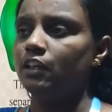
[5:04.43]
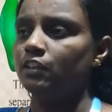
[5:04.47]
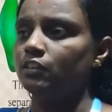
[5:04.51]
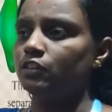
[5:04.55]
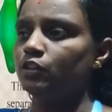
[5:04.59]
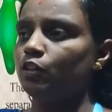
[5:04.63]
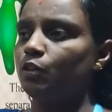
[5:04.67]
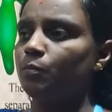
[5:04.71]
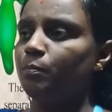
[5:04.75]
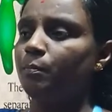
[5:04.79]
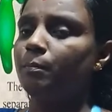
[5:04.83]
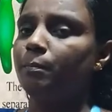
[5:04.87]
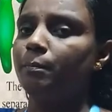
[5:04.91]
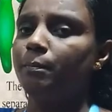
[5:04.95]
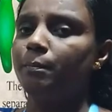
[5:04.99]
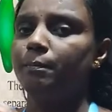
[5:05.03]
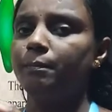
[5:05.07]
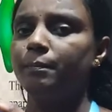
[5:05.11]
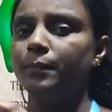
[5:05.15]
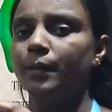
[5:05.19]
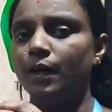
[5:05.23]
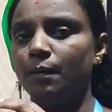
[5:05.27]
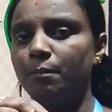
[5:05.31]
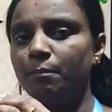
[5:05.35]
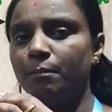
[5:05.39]
So
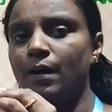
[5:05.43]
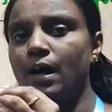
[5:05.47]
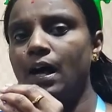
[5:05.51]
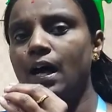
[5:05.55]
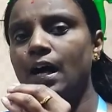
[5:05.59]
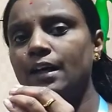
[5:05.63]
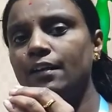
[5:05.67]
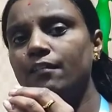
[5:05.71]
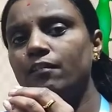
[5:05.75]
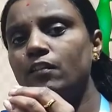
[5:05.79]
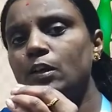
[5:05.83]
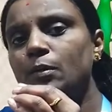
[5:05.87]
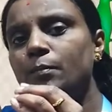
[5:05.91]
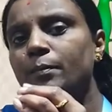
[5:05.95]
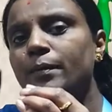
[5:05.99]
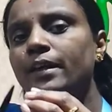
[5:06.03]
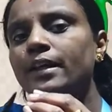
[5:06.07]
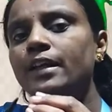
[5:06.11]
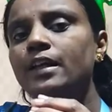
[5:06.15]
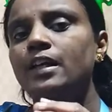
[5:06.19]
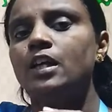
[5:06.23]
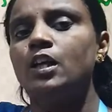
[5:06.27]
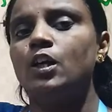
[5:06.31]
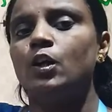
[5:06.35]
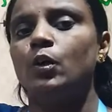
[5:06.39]
a part will be
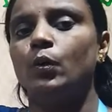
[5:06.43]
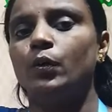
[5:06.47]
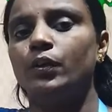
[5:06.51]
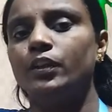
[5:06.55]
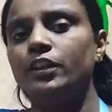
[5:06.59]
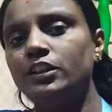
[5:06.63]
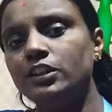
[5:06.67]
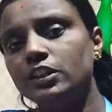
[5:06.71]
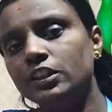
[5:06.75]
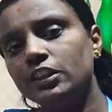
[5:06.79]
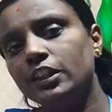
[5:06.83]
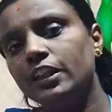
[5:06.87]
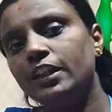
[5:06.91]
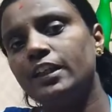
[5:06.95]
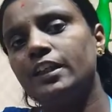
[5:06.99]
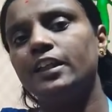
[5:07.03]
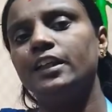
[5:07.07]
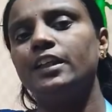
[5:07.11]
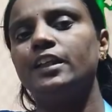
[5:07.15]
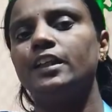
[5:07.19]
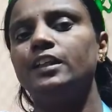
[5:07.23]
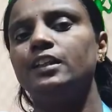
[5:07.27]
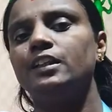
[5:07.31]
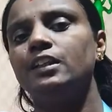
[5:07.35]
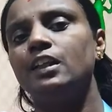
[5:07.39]

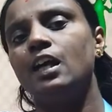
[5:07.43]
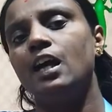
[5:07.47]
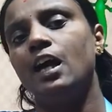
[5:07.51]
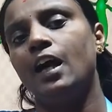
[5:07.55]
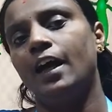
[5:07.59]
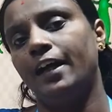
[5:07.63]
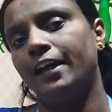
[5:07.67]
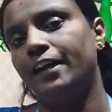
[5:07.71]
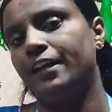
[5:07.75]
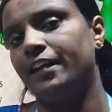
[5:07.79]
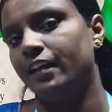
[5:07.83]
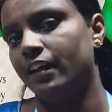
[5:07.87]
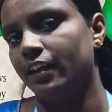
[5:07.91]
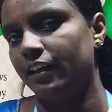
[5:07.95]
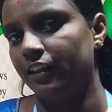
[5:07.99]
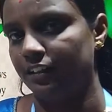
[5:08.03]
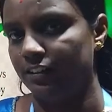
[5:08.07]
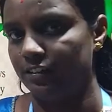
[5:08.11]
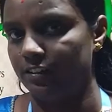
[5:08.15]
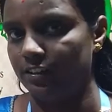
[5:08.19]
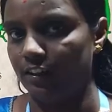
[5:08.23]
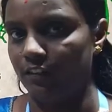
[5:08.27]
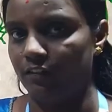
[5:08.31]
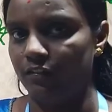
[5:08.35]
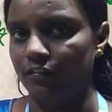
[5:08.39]
originating in the Hydra
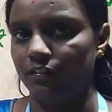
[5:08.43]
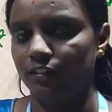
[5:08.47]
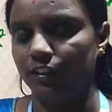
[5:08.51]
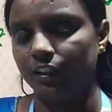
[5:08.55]
itself,